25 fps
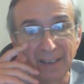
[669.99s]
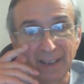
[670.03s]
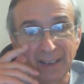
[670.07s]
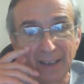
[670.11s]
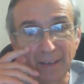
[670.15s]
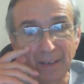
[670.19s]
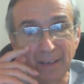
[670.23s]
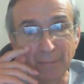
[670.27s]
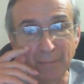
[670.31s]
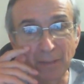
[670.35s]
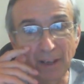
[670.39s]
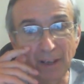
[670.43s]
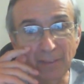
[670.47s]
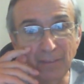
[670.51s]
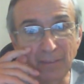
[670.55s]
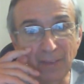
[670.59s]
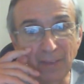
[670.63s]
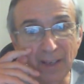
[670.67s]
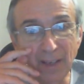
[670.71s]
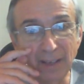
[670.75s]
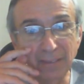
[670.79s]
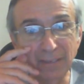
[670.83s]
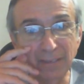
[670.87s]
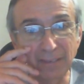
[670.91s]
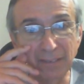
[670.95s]
And my
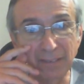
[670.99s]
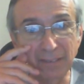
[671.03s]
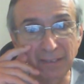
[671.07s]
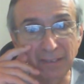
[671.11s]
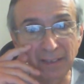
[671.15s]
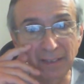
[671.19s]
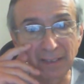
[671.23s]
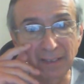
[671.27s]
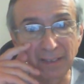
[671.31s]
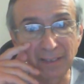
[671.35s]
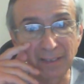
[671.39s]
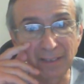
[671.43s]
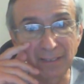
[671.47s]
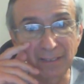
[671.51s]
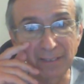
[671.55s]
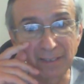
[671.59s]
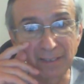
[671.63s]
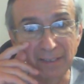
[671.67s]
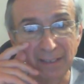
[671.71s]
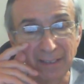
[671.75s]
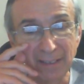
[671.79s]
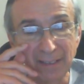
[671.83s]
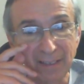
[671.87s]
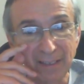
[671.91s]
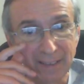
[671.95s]
fantasy
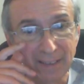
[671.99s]
is